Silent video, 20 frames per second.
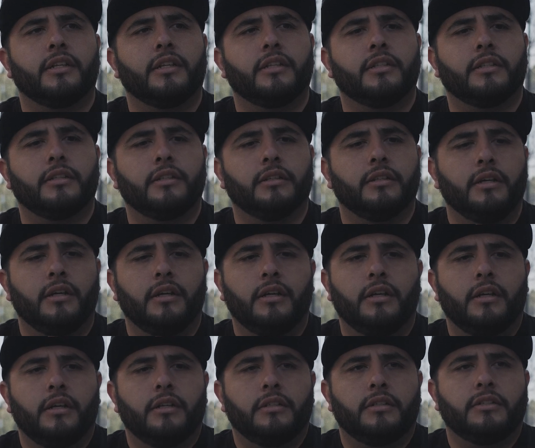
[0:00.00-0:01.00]
and
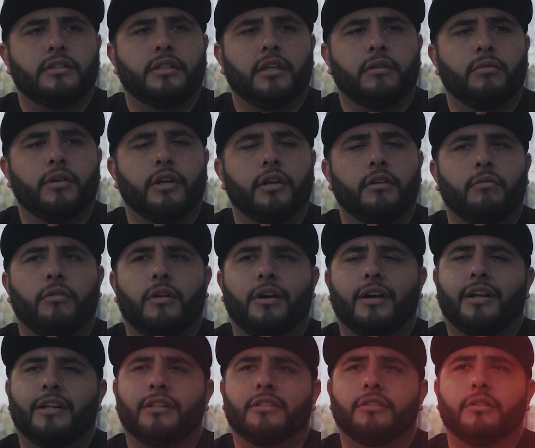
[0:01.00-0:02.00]
she said, "What do you
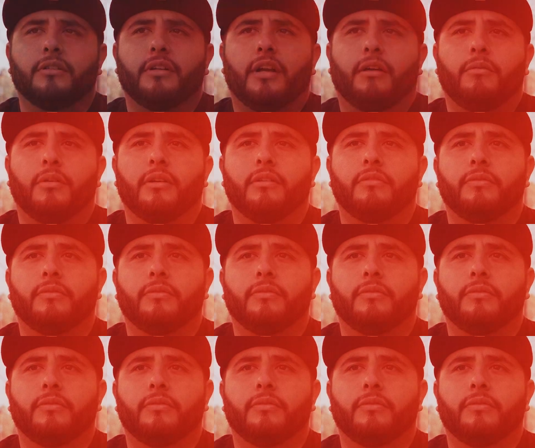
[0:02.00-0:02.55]
want?" I told her I want